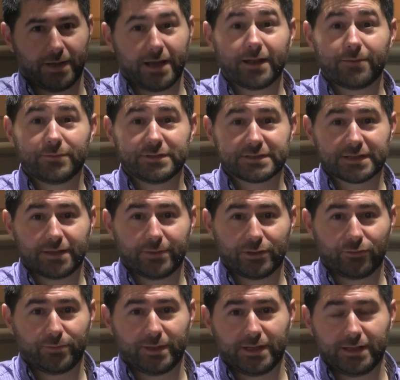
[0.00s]
my name is
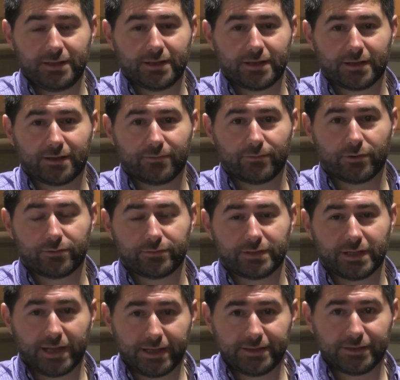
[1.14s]
Alban O'Malley, and I'm
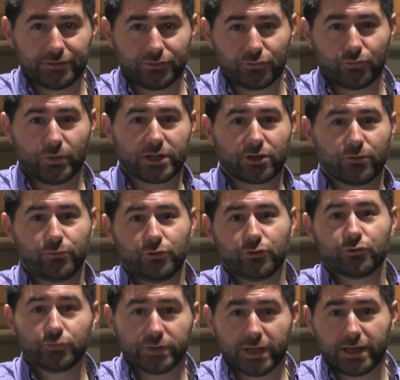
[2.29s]
delighted to welcome
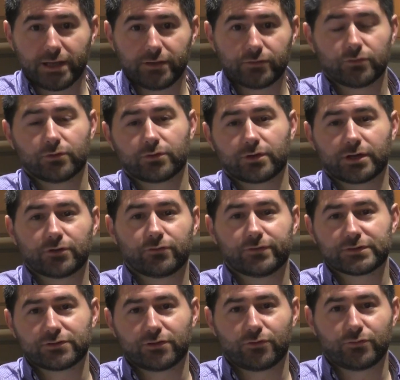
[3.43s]
you today to the
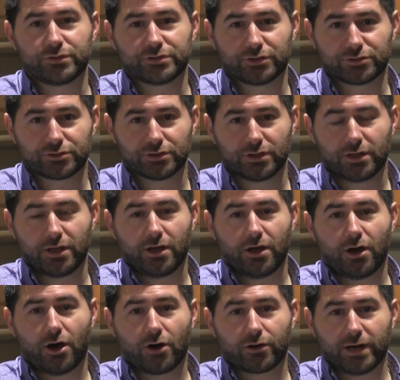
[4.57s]
Cardiovascular Research
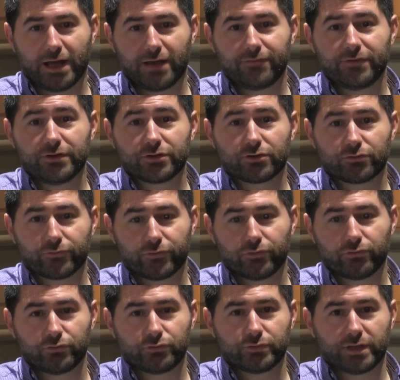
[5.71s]
Onlife
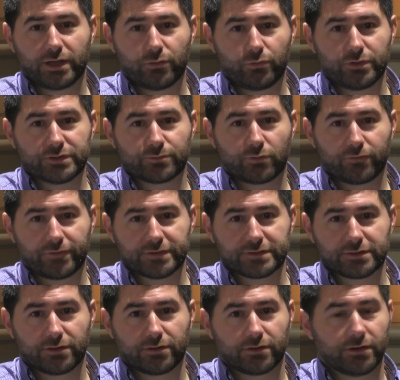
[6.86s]
interview, today with
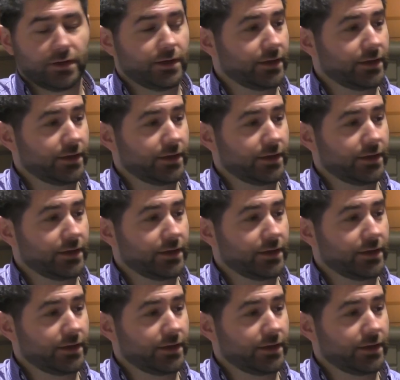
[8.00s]
Professor